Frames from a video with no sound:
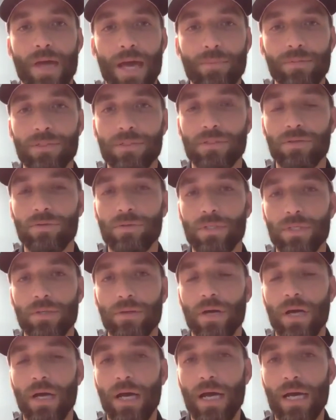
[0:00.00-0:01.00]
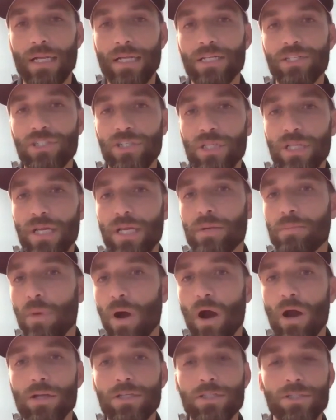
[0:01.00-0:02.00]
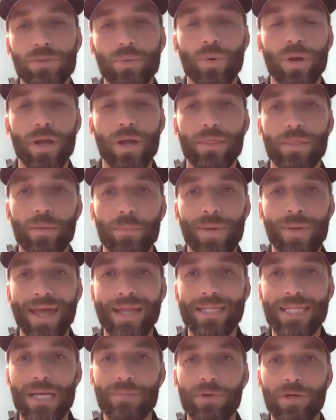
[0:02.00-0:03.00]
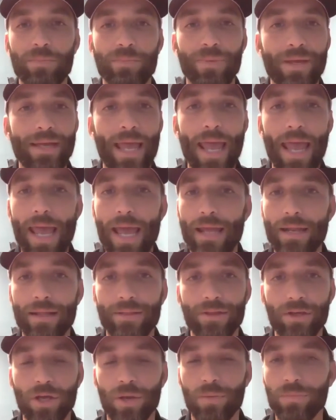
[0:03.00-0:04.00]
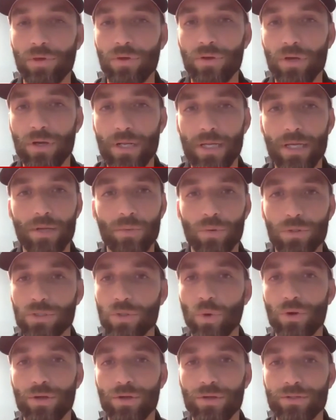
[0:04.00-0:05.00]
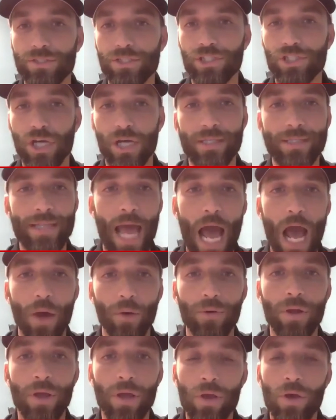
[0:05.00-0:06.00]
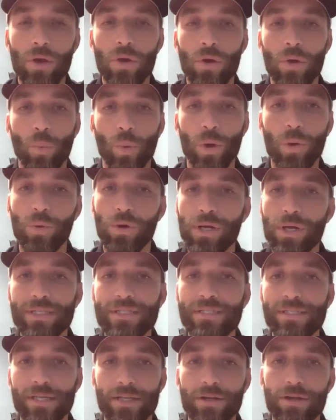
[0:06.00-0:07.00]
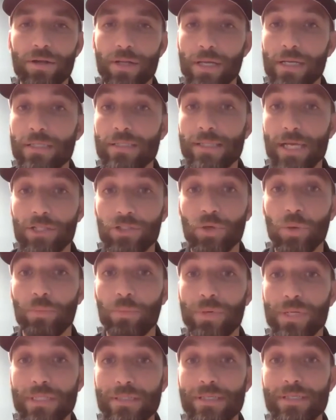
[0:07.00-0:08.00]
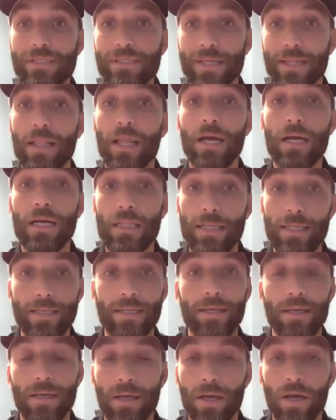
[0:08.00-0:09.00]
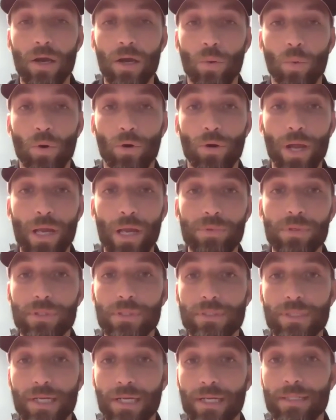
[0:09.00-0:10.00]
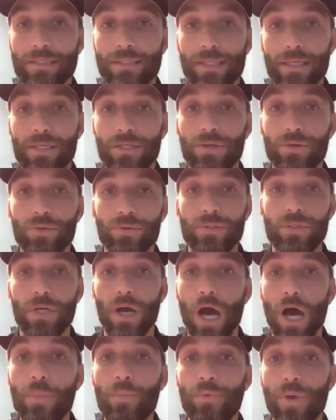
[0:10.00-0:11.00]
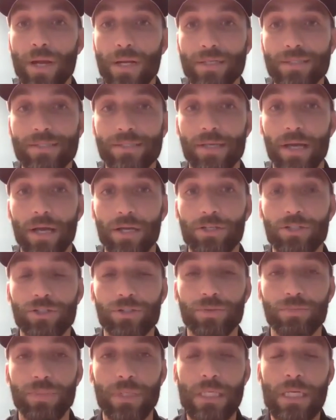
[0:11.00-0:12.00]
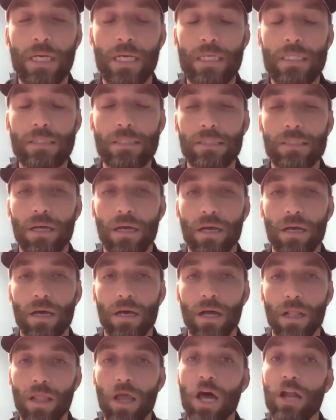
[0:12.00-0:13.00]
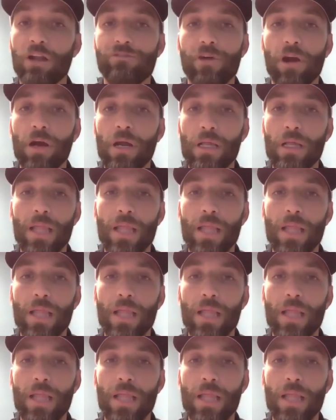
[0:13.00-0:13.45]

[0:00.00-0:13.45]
Absolutely. Uh, initially in March, when the pandemic began and the community was ordered to shut down, we were considered an essential business and luckily were able to continue to operate as such because a lot of our